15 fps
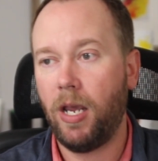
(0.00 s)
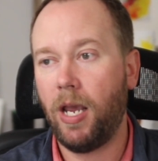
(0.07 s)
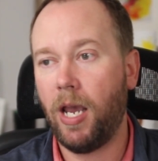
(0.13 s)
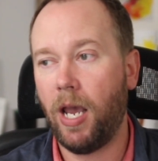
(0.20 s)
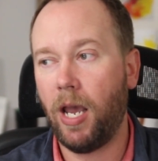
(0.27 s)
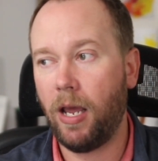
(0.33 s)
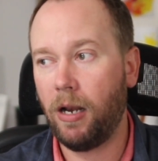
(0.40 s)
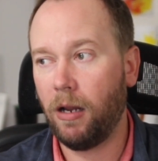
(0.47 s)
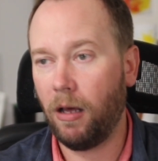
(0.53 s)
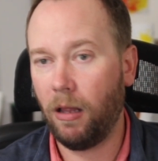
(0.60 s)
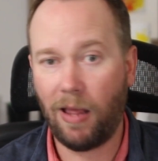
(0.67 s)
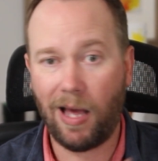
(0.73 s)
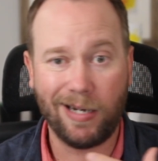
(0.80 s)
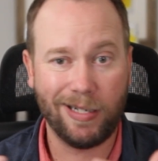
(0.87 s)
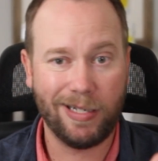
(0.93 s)
And a
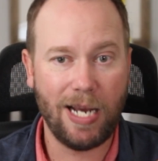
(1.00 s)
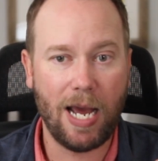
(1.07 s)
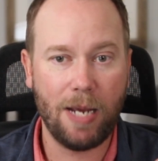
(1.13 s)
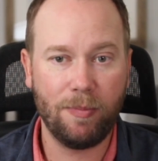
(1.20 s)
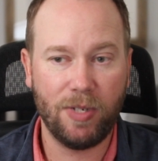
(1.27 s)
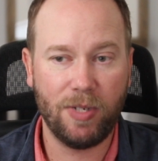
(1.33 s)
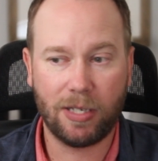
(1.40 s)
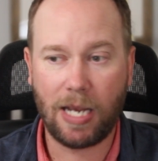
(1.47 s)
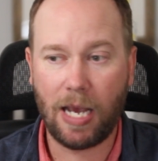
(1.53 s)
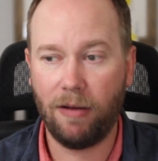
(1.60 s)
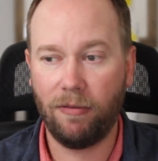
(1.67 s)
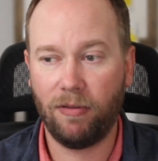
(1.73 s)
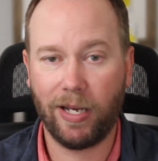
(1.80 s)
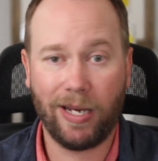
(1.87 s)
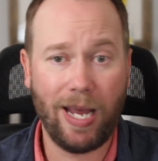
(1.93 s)
lot of times it's kind
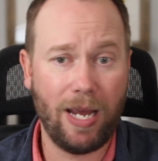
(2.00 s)
of like,